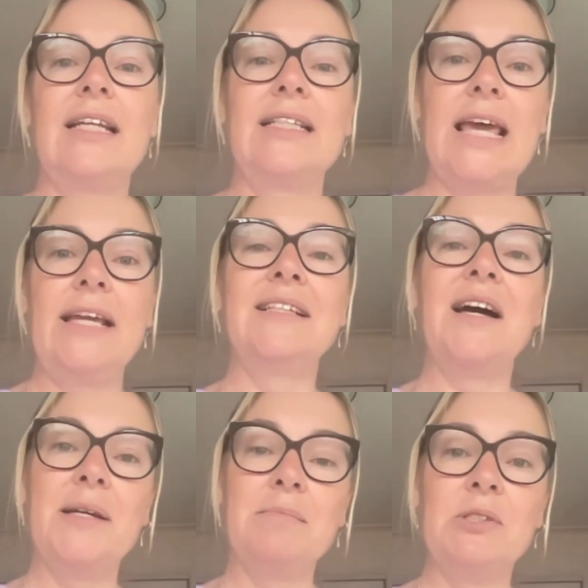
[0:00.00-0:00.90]
take
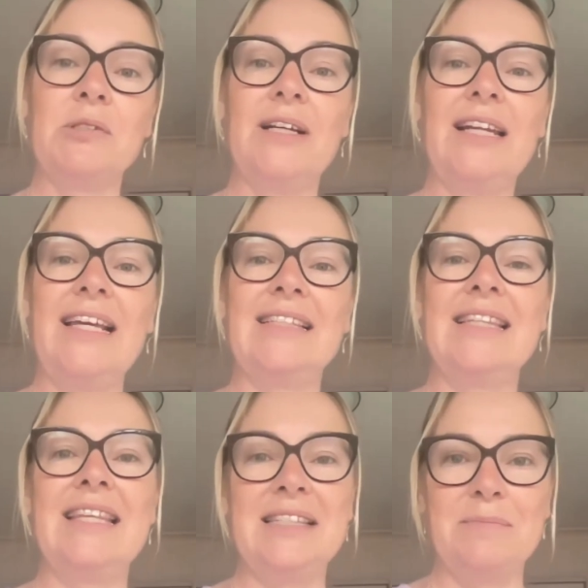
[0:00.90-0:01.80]
time to release
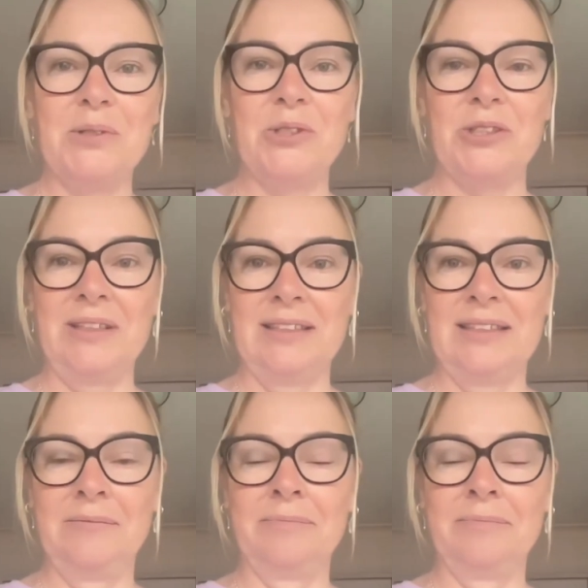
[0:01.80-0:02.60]
these emotions.